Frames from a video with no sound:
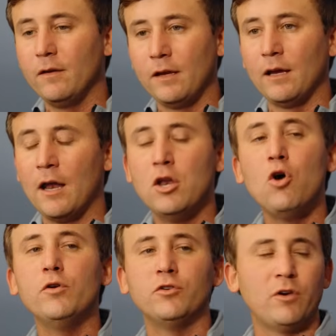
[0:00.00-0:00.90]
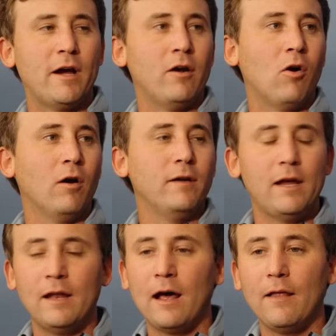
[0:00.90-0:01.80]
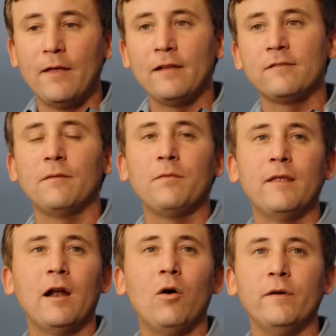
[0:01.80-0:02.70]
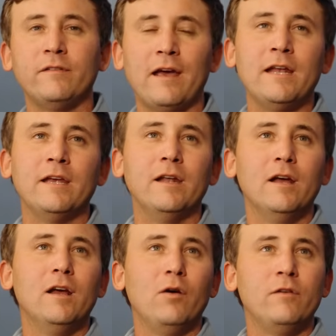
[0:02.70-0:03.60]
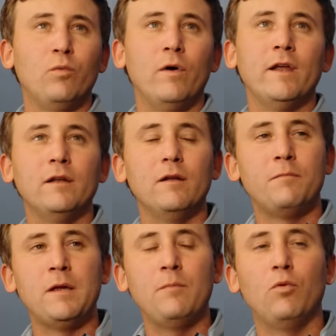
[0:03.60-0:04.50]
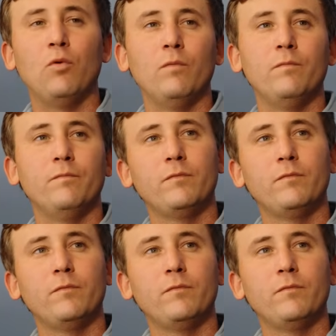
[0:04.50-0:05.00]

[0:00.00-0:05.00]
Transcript: th- I know you're trying hard. And that, that's something that I always hated is when people